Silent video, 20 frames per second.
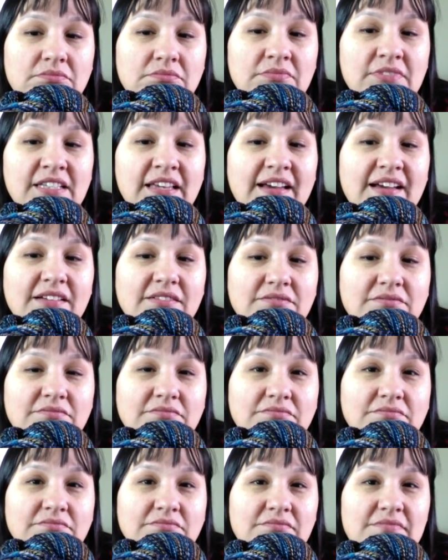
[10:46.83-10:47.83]
Yeah,
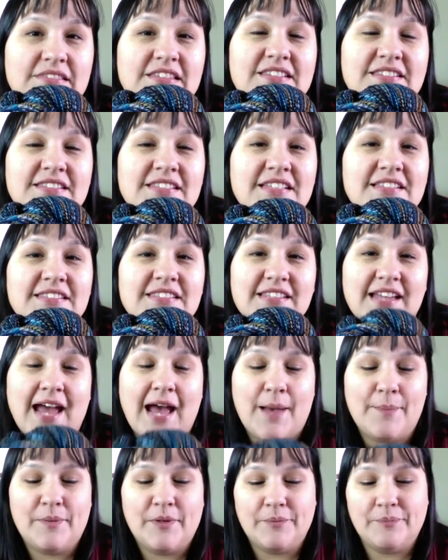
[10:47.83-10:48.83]
this needs to
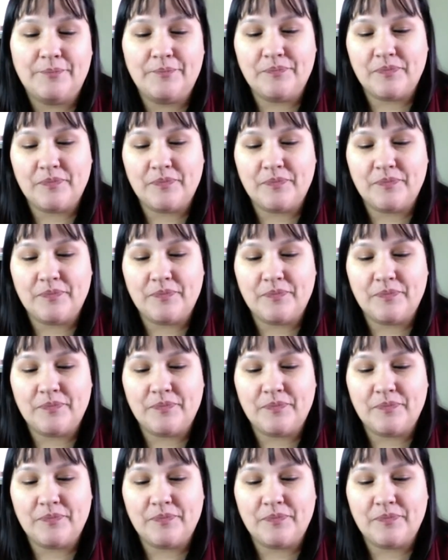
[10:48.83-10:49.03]
happen.